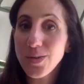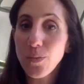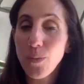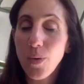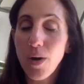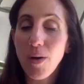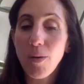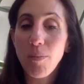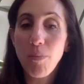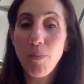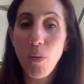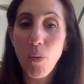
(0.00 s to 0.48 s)

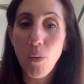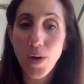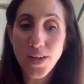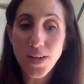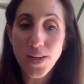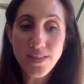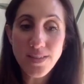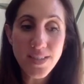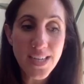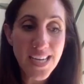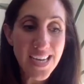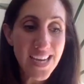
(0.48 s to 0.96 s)
well
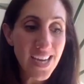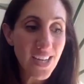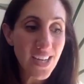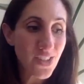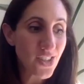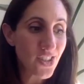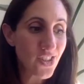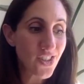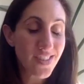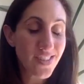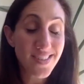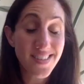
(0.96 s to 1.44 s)
poised to
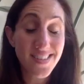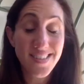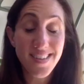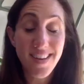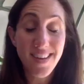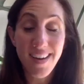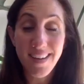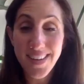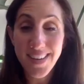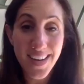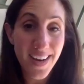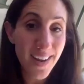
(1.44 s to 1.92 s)
just
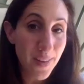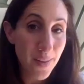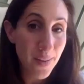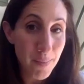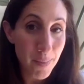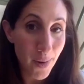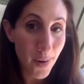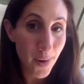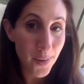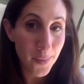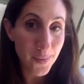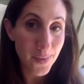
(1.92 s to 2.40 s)
knock it out of the
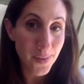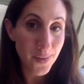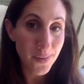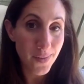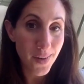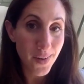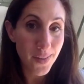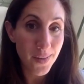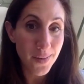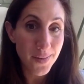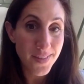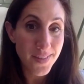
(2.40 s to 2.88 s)
park when you
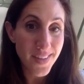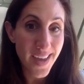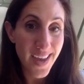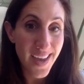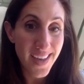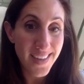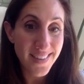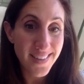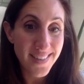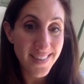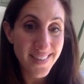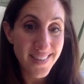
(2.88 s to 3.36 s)
run those
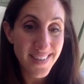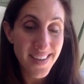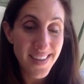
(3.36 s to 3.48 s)
ads.